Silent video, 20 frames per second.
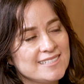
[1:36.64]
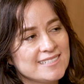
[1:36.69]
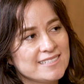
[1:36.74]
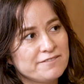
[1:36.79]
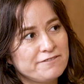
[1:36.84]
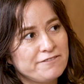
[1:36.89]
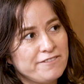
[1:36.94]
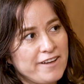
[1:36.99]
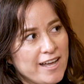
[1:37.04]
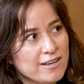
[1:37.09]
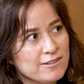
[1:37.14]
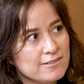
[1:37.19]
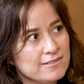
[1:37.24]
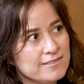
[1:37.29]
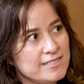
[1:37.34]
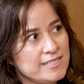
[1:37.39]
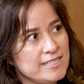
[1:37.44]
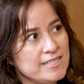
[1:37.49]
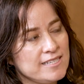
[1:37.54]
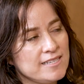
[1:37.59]
a
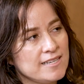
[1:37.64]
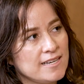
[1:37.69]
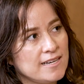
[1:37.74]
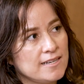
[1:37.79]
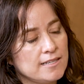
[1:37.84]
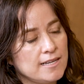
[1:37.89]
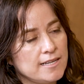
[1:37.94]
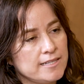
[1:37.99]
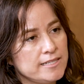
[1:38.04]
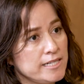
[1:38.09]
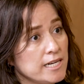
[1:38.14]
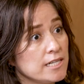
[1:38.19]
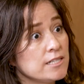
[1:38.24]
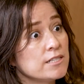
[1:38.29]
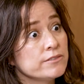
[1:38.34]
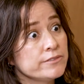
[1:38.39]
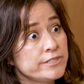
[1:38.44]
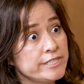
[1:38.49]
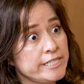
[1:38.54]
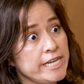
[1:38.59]
faculty and in a
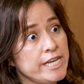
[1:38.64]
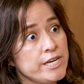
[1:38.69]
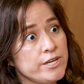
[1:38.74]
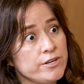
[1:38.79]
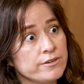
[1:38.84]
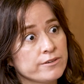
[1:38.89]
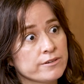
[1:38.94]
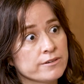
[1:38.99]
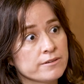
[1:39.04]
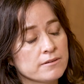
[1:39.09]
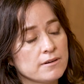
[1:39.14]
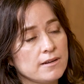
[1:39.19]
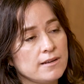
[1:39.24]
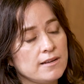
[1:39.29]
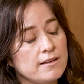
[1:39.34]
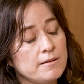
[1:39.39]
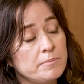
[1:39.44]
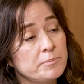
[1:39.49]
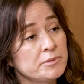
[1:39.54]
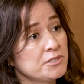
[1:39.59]
non-tenure
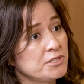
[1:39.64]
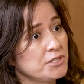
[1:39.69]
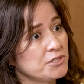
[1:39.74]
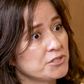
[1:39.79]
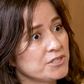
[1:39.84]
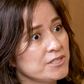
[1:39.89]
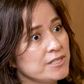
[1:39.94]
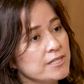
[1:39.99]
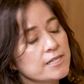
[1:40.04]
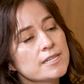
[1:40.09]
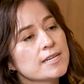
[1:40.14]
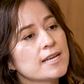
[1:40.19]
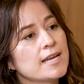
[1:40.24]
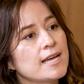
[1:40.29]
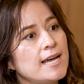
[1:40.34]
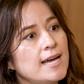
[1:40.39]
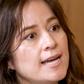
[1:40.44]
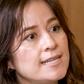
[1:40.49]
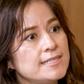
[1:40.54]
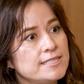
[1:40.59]
position
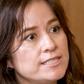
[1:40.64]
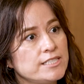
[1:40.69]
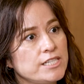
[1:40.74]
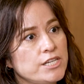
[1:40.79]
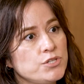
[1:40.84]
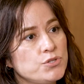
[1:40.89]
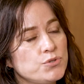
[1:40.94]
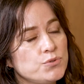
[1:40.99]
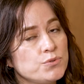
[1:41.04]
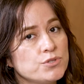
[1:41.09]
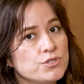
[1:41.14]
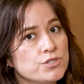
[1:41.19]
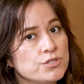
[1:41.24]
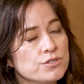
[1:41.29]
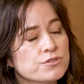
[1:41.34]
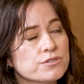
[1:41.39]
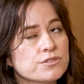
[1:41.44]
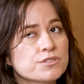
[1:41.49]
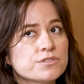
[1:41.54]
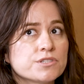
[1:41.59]
at St. Jude
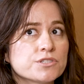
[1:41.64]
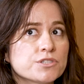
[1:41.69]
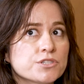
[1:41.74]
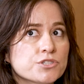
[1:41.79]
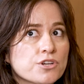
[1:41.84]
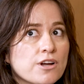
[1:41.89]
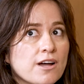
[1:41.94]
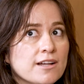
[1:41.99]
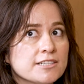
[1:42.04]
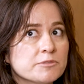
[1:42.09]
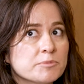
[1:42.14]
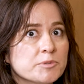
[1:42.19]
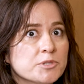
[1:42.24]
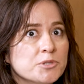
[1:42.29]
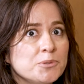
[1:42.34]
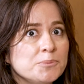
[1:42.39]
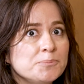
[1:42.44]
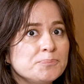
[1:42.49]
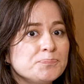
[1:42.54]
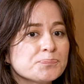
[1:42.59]
Children's Research
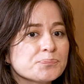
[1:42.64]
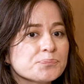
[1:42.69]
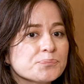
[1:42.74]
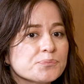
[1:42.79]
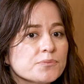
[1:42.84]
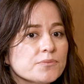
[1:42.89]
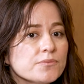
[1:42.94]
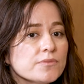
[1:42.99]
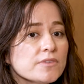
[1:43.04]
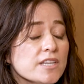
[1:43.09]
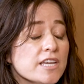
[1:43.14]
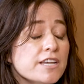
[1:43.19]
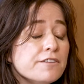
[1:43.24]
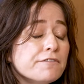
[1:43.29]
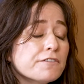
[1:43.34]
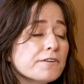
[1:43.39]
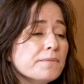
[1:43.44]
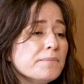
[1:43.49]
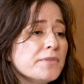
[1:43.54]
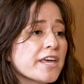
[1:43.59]
Hospital.
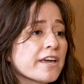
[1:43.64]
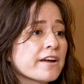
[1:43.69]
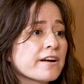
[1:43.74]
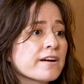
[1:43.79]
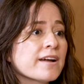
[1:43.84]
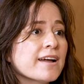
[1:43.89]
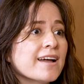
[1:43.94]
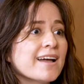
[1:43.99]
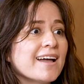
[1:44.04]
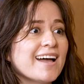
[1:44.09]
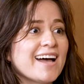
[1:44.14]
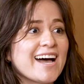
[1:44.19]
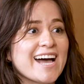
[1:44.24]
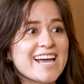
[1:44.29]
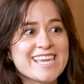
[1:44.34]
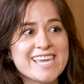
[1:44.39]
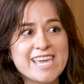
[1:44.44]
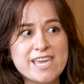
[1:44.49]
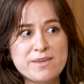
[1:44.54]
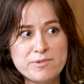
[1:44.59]
And from there,
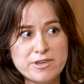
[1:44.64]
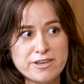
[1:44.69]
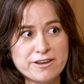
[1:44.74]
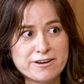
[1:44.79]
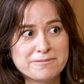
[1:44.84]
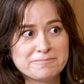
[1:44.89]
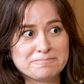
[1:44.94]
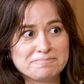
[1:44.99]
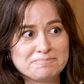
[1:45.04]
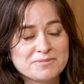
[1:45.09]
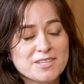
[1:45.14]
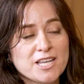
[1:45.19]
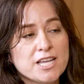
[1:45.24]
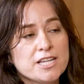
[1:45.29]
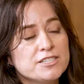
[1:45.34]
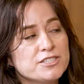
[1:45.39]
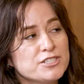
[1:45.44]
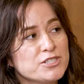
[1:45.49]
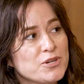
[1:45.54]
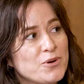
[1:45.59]
I came here.
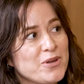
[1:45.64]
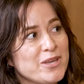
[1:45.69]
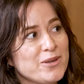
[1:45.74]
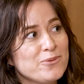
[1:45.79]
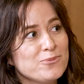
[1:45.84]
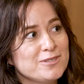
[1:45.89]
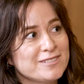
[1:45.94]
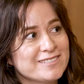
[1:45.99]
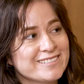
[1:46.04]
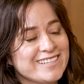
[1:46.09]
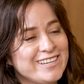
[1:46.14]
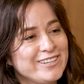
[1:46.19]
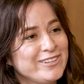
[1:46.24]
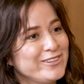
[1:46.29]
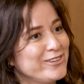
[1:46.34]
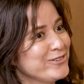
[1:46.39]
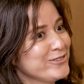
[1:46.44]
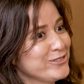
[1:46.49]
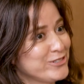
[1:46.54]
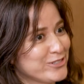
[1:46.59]
So it was a
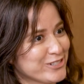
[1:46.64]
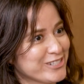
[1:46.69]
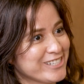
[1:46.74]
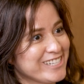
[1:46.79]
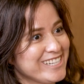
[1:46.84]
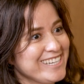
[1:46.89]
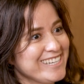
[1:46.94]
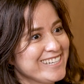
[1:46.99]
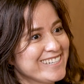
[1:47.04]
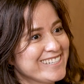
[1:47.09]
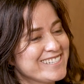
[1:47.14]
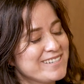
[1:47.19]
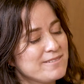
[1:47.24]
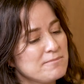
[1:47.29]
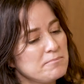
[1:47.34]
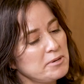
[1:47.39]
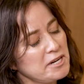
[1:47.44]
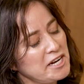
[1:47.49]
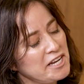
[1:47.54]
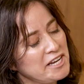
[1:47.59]
long journey,
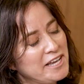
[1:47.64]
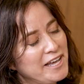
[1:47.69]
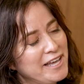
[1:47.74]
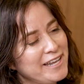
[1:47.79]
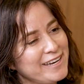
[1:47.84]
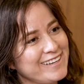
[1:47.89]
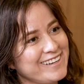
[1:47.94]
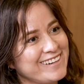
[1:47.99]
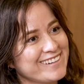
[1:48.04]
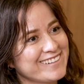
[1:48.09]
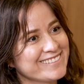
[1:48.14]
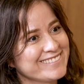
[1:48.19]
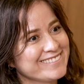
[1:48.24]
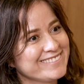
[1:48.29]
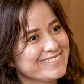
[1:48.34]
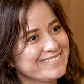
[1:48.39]
but I got here.